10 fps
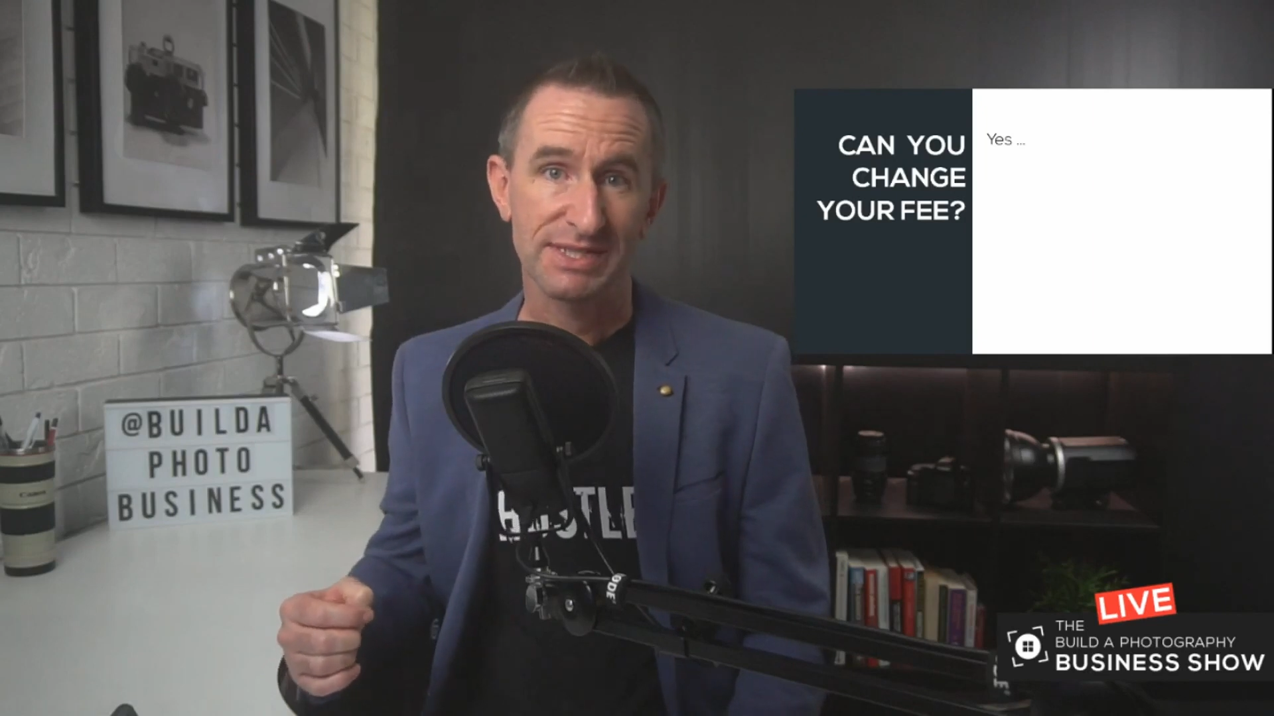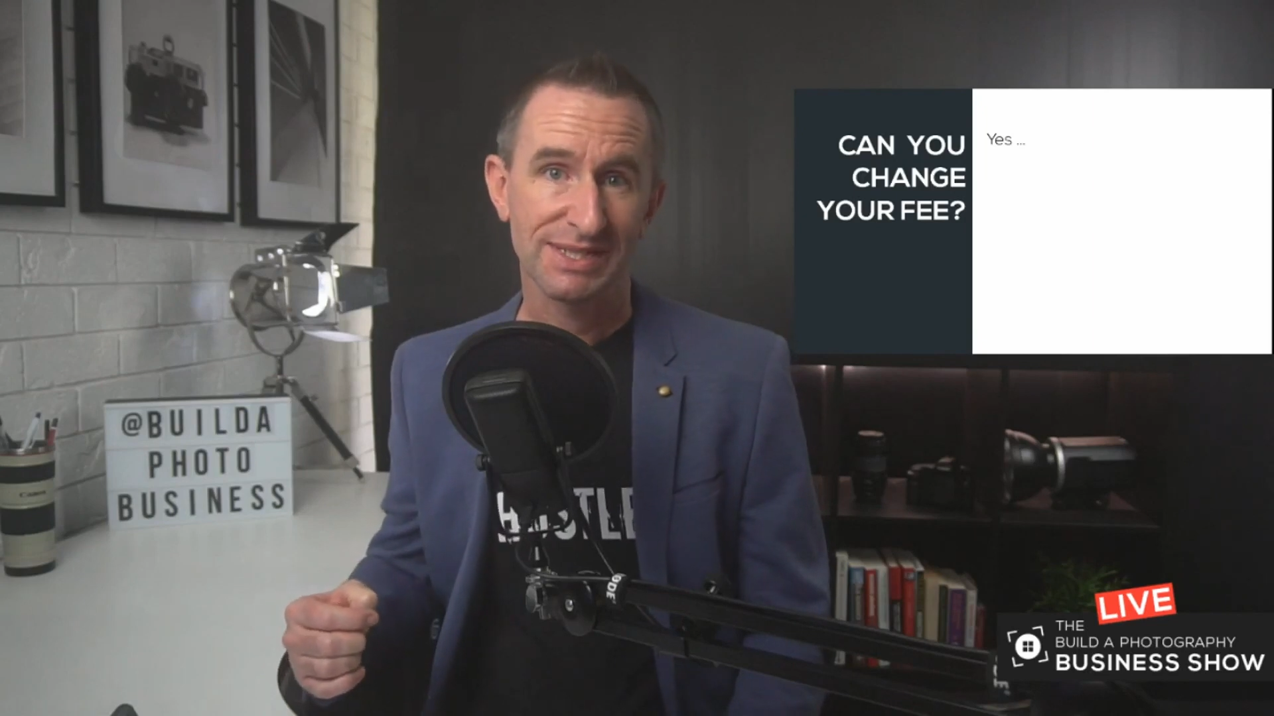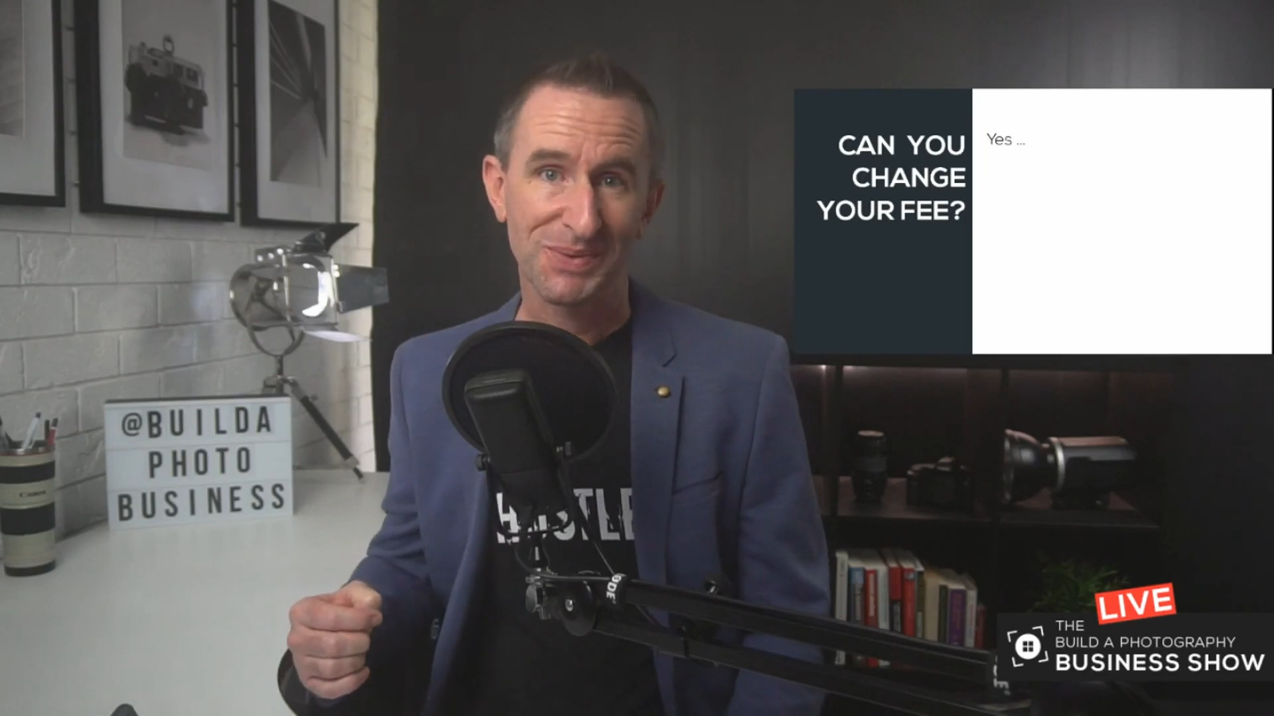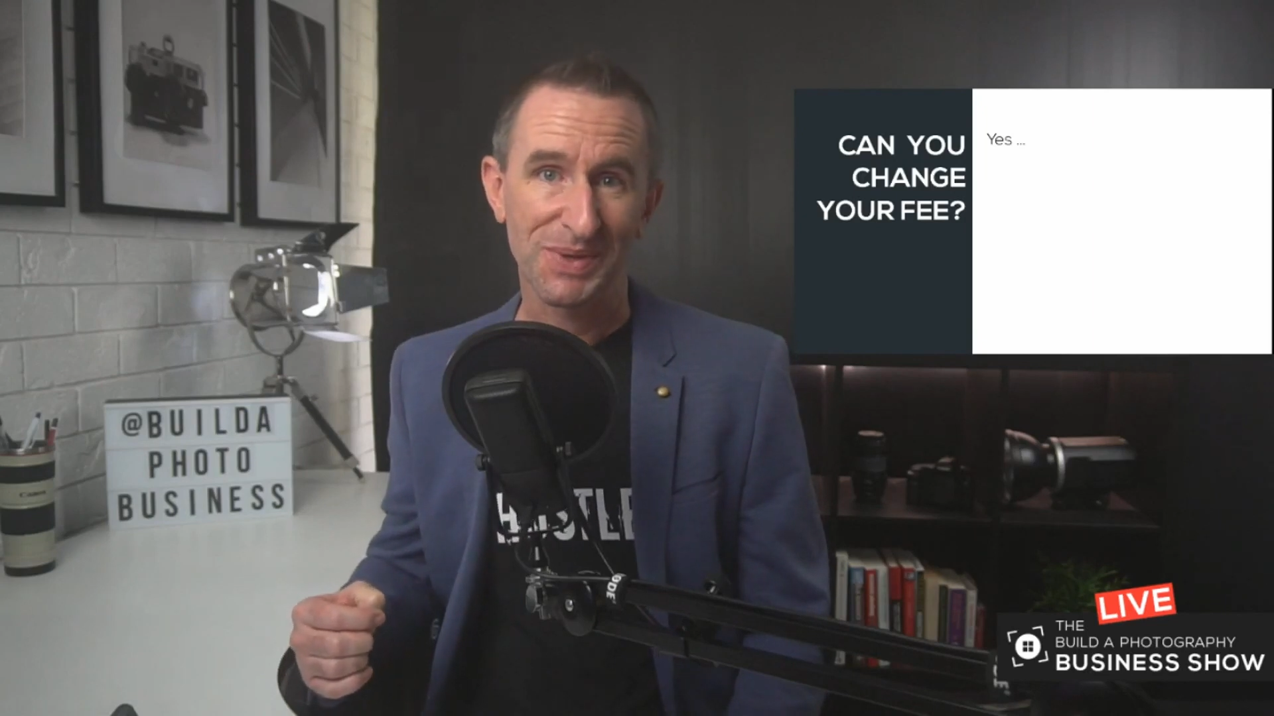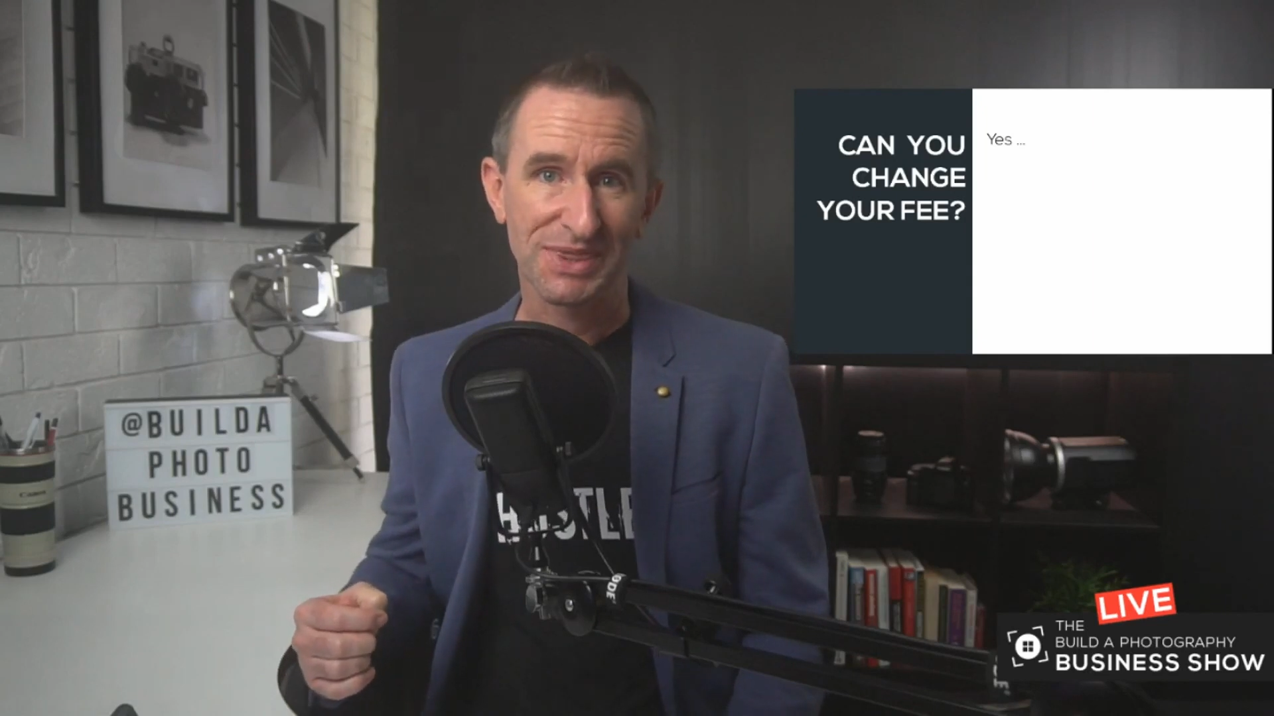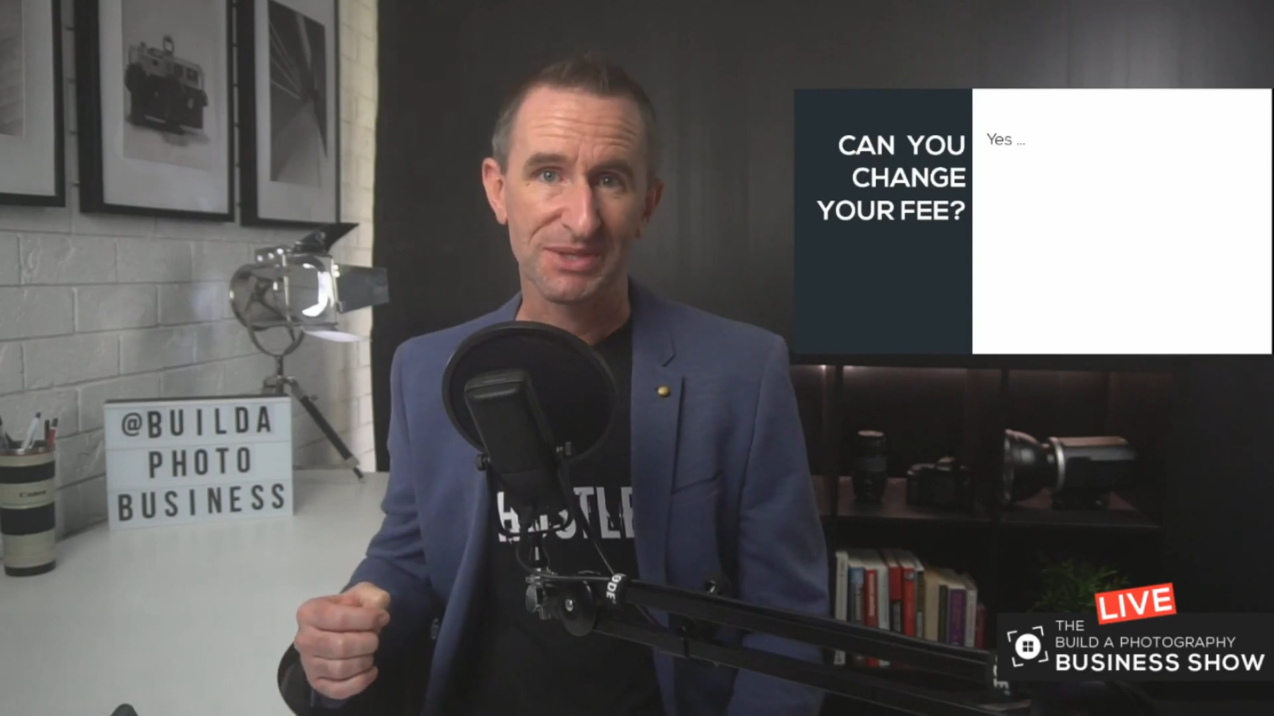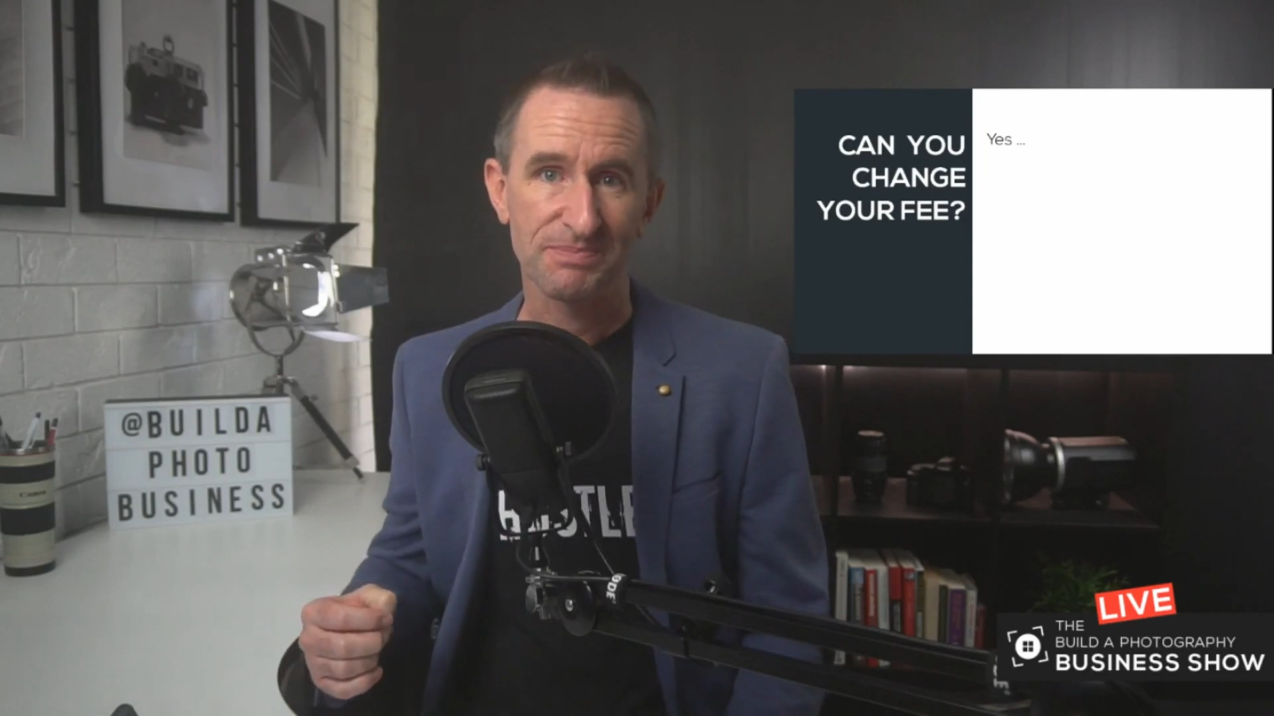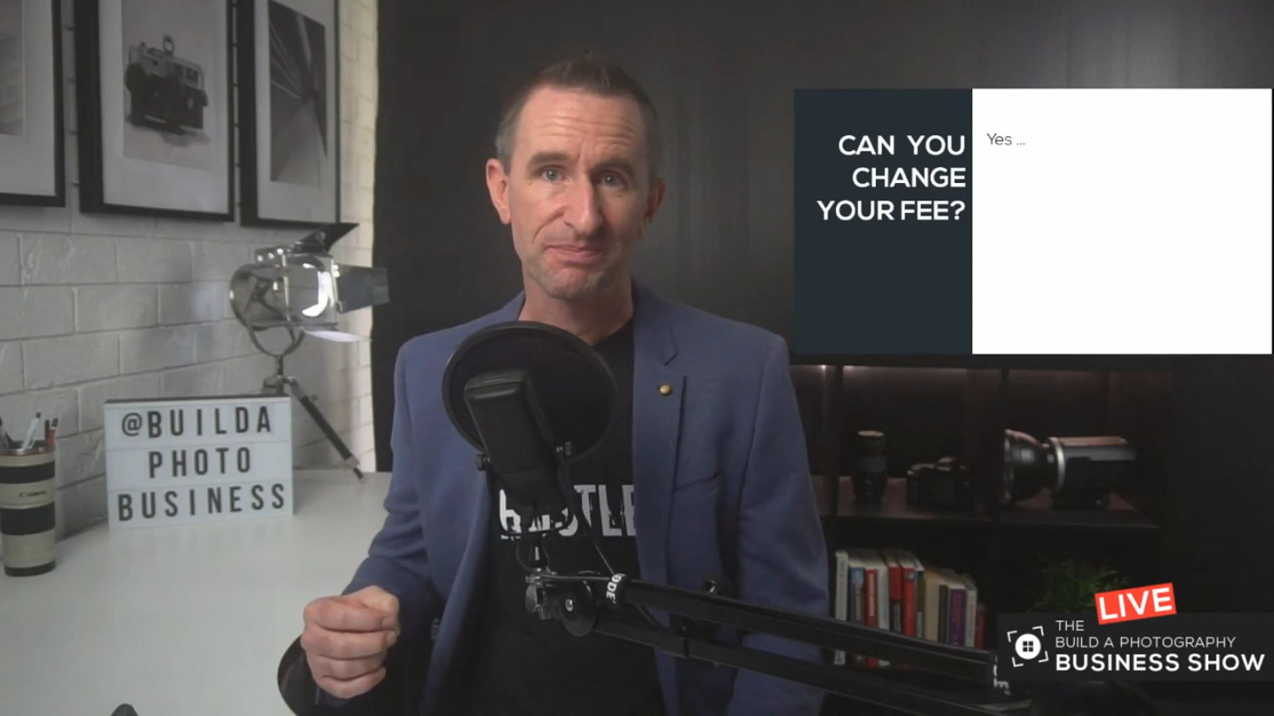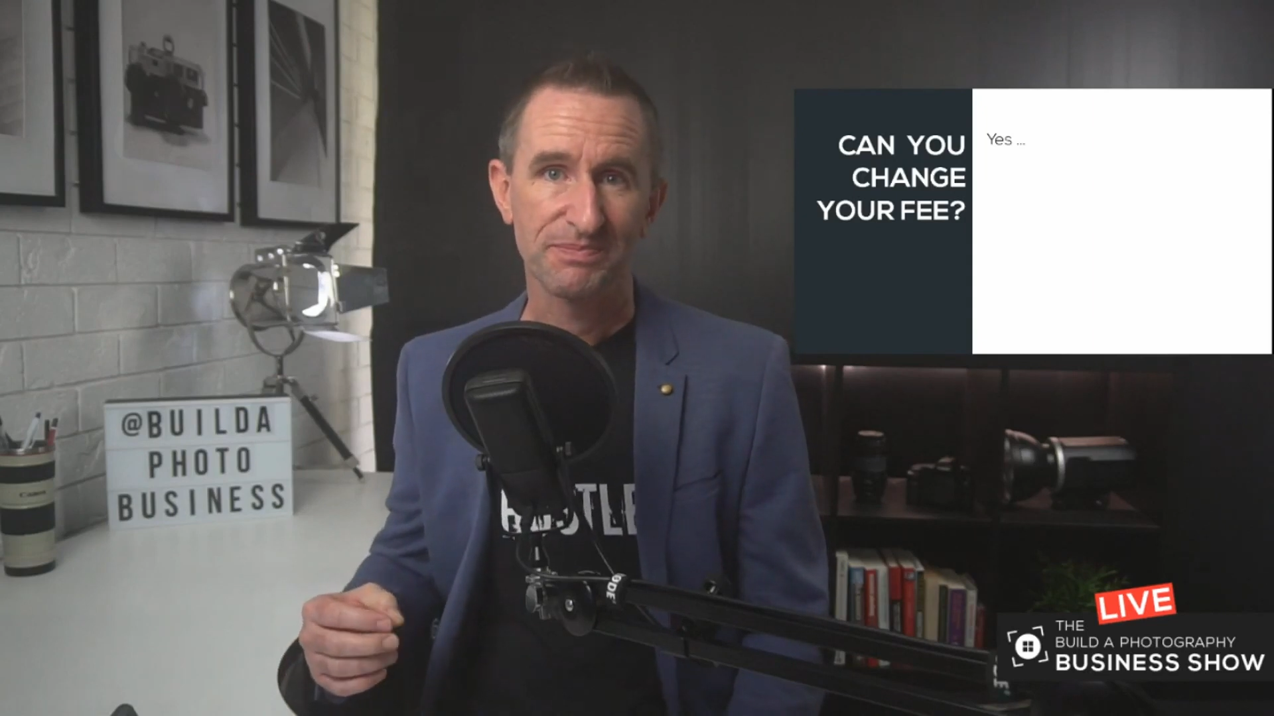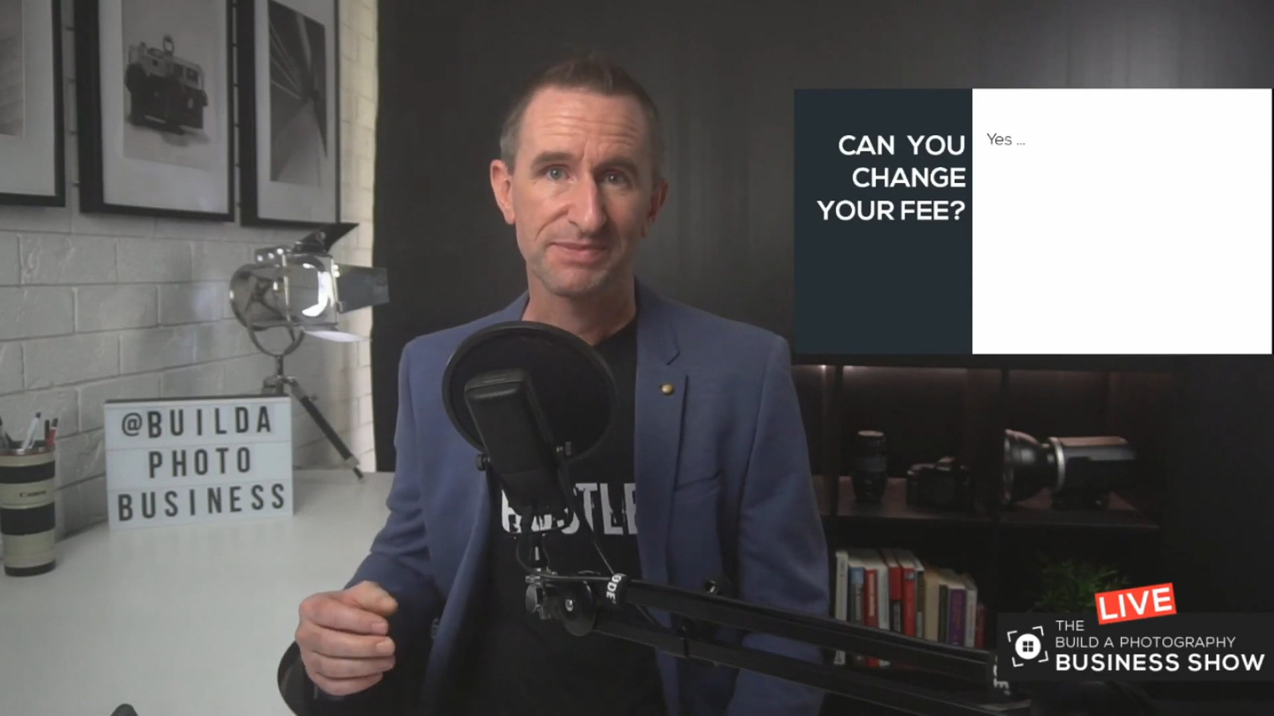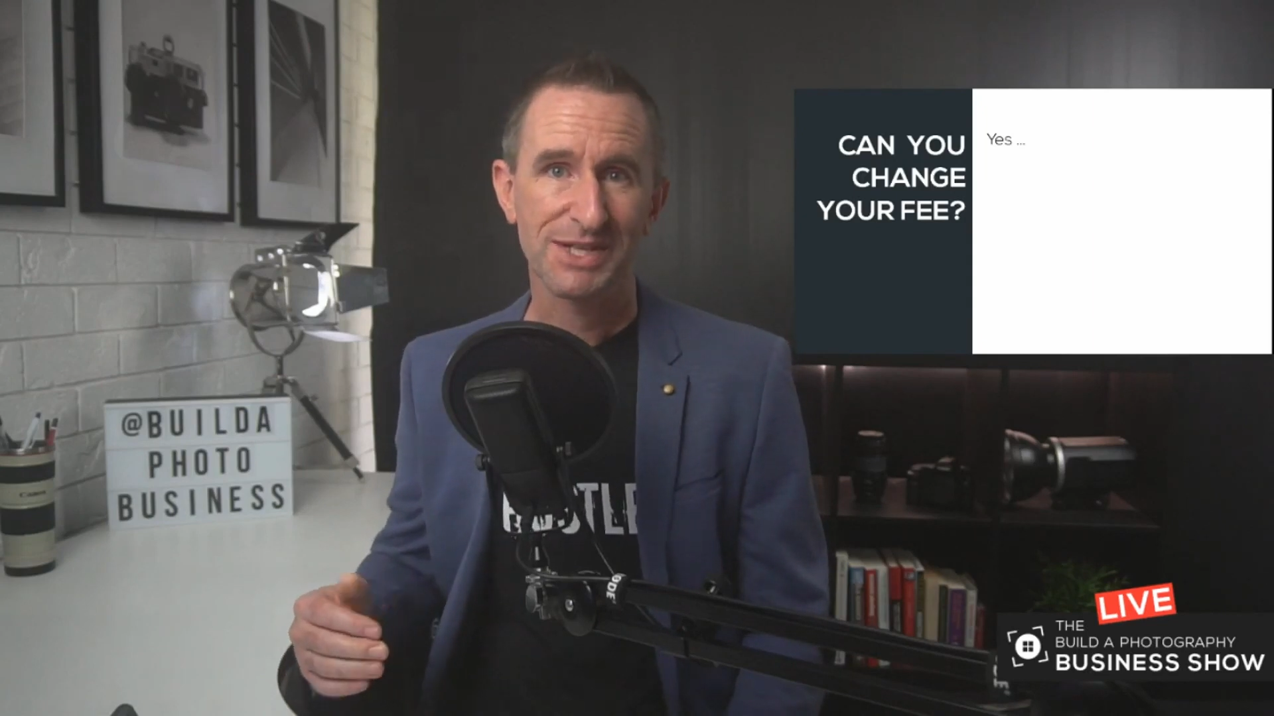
to stick with them.